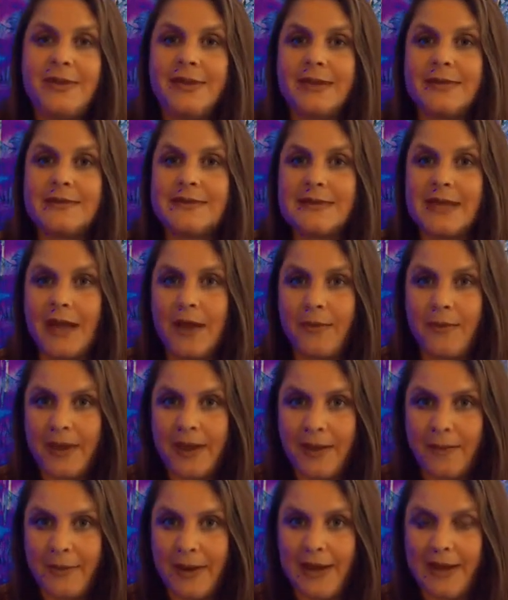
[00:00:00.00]
things that
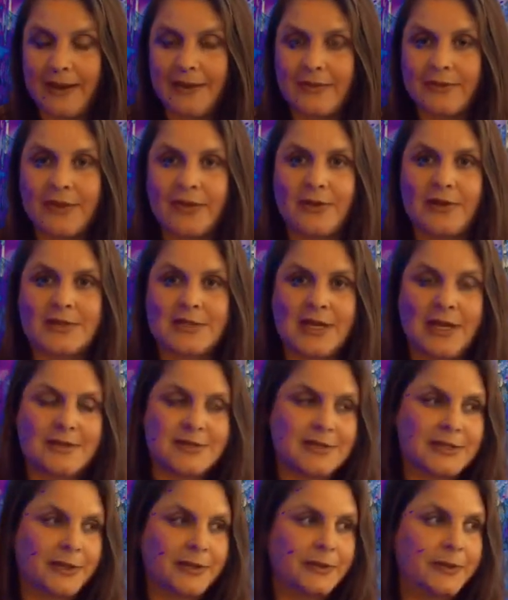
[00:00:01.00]
way, right? And then there's
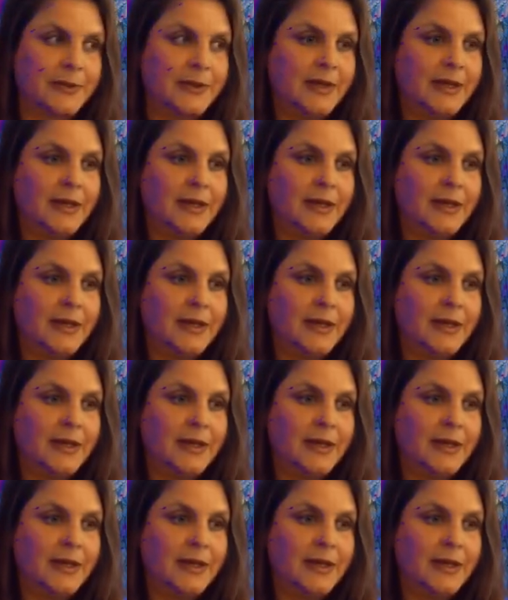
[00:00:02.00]
also,